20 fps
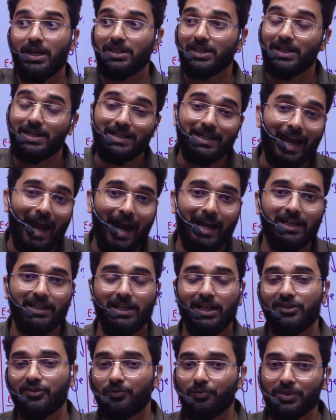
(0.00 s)
In that
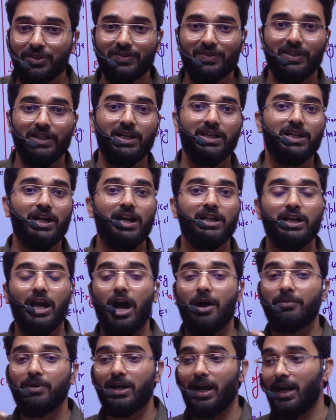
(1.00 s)
case we say that
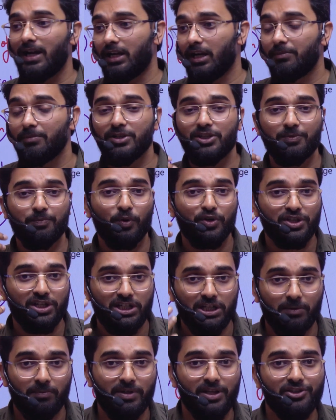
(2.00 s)
our atom is
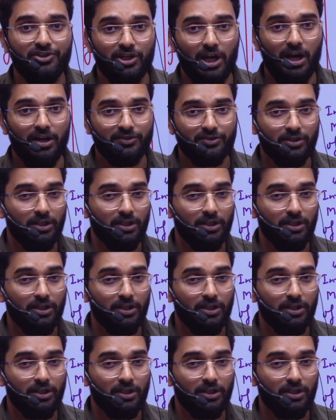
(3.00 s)
positively charged.